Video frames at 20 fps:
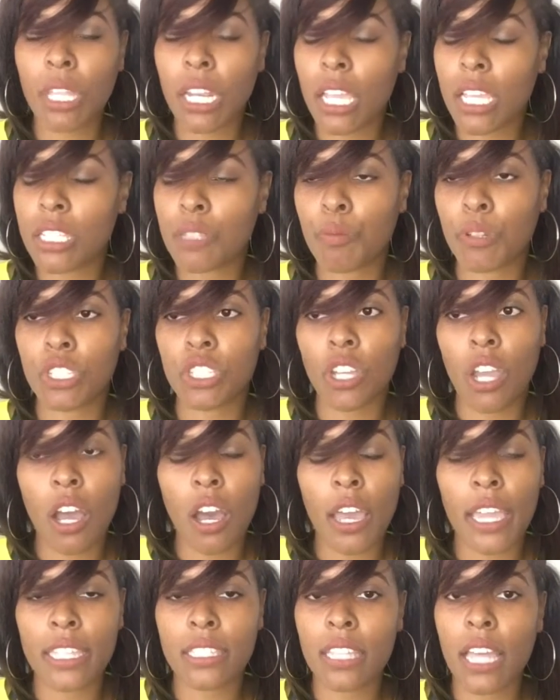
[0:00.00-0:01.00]
minutes, but
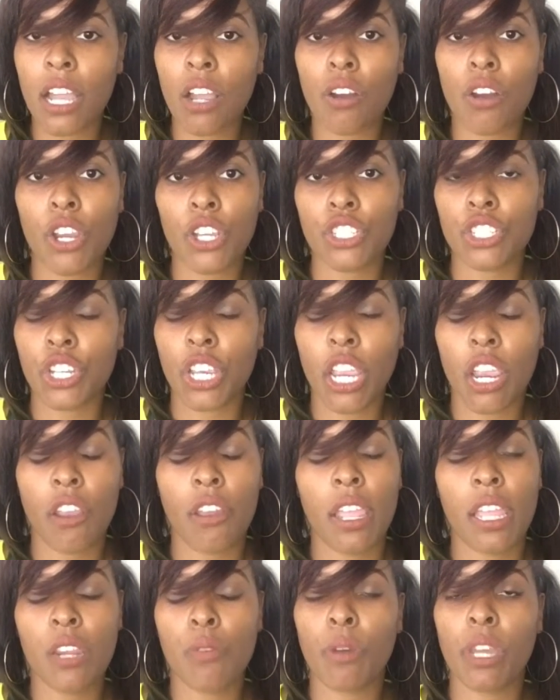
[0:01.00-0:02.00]
y'all, it's not gonna hurt your hair
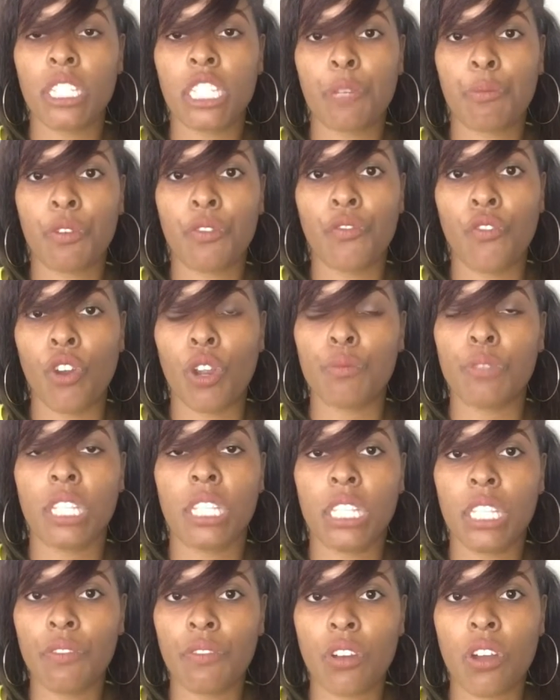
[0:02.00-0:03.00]
in any way, shape, or form to
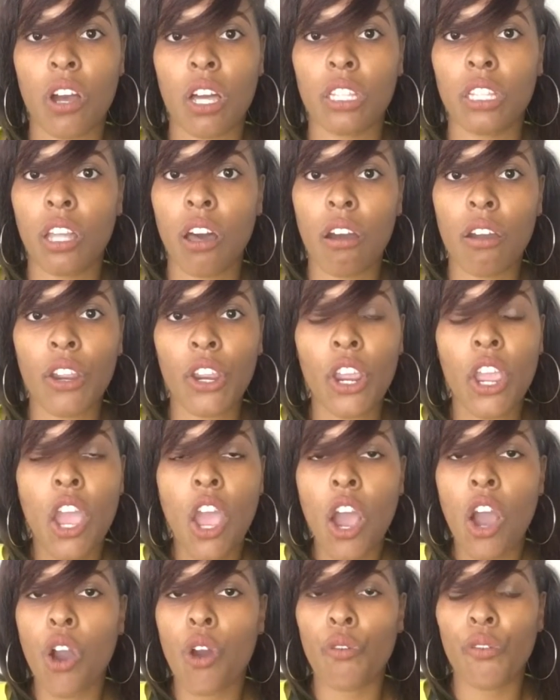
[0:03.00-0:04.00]
leave it on longer,
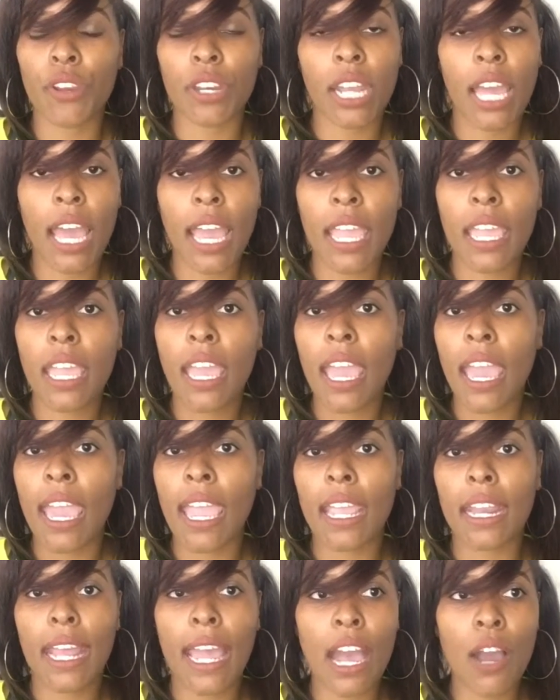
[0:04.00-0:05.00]
overnight,
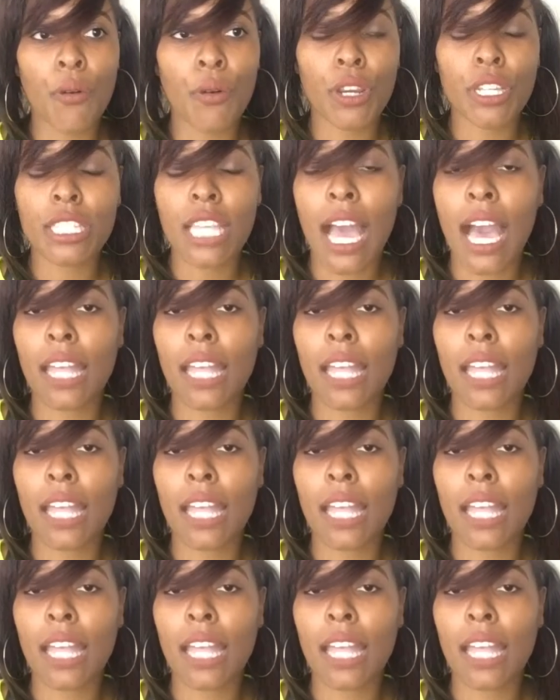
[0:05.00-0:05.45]
8 hours.